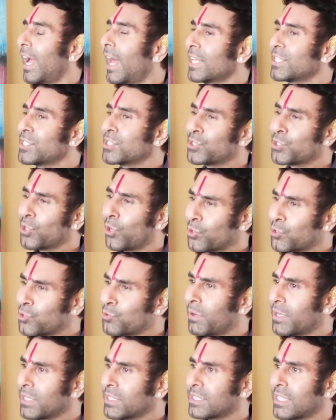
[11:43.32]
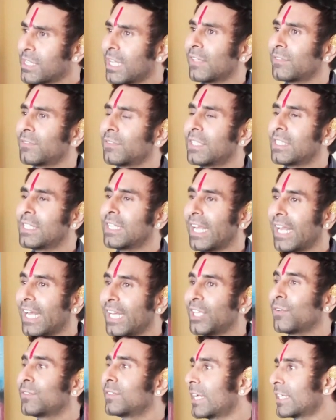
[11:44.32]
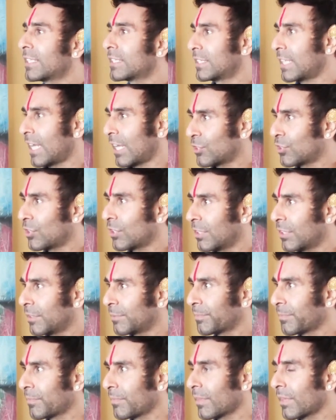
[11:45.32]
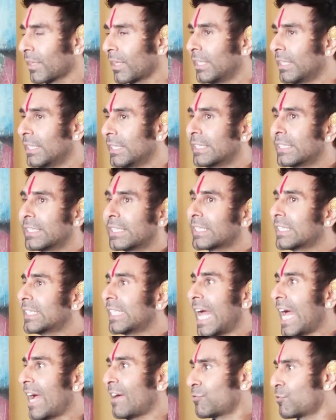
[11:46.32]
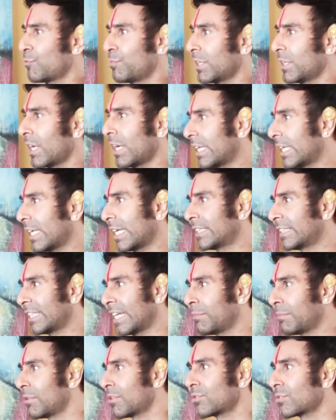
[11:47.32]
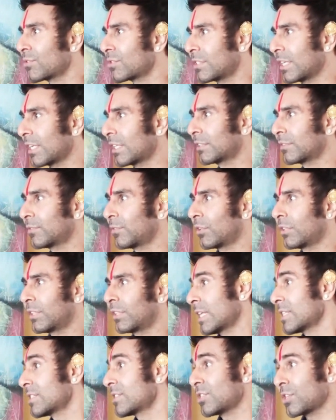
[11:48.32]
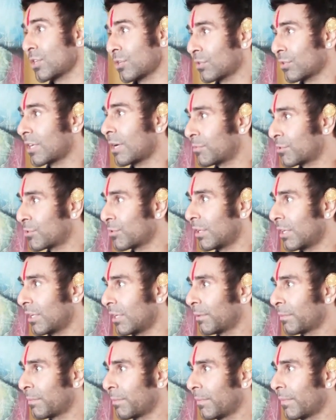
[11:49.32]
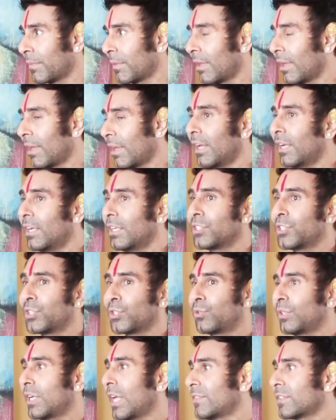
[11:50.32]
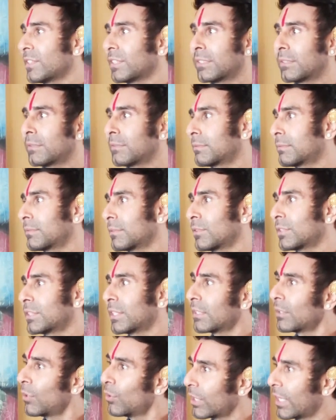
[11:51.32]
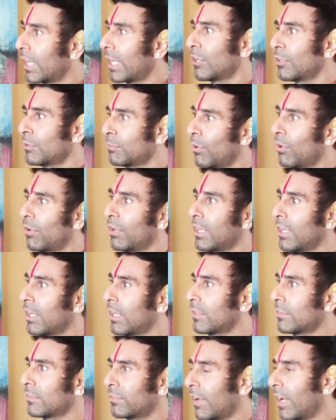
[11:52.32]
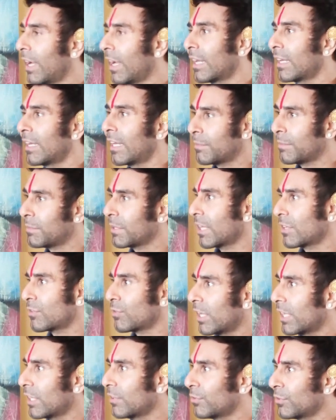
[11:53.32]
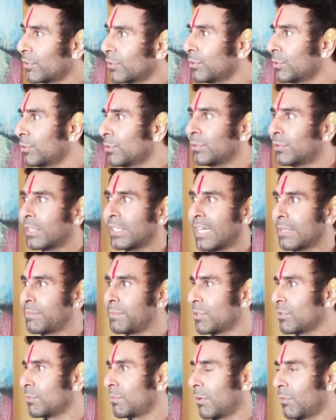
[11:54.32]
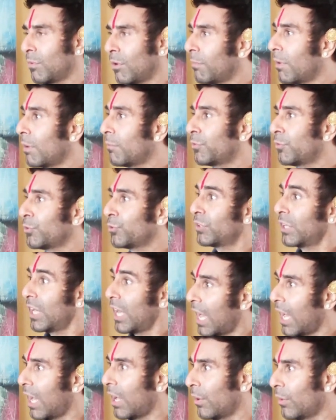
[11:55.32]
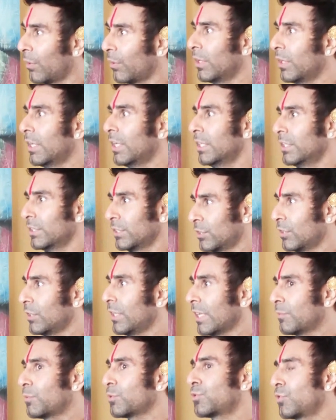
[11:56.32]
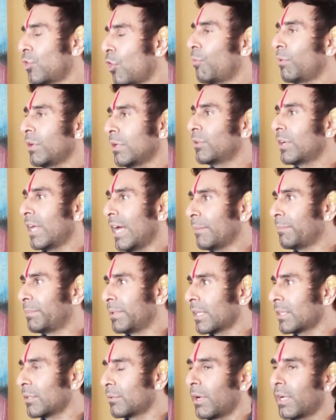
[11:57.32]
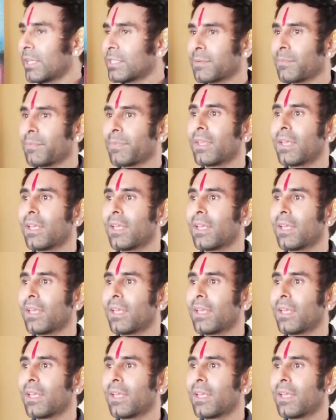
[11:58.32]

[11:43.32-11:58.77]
And I just thought to myself, a lady of that stature doesn't have to be ready at 10 minutes to 6 for a dance teacher to come to her. She could have just said, okay, good morning, fine, let me get ready for you and let me do my warm up for you now. You know, like which normally would happen otherwise.